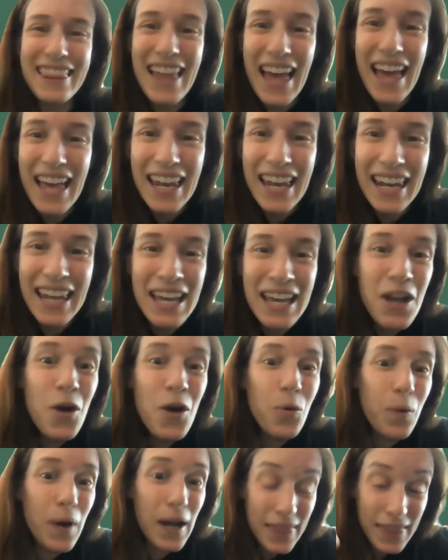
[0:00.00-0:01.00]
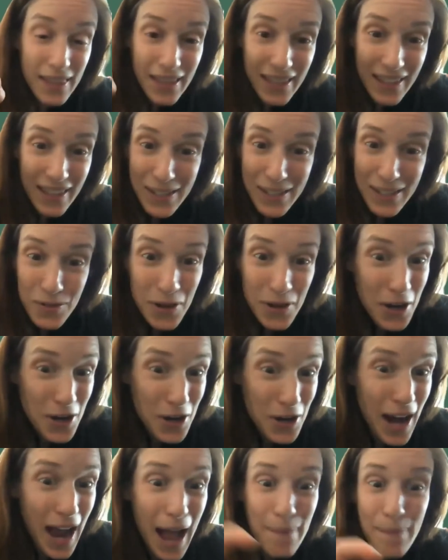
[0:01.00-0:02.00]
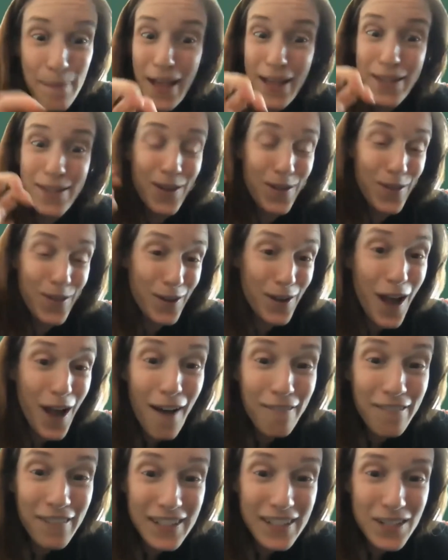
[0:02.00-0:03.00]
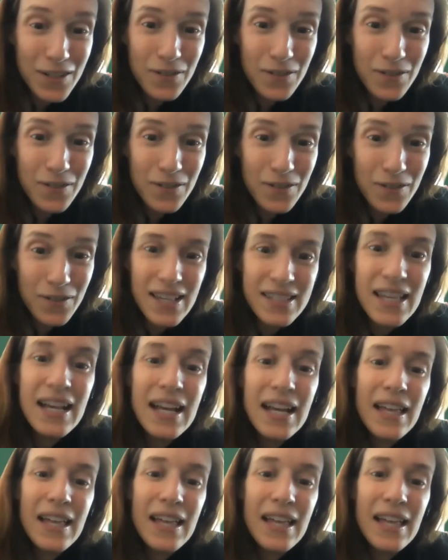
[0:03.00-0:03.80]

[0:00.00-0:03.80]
Then when the trigger happens or the conflict arises,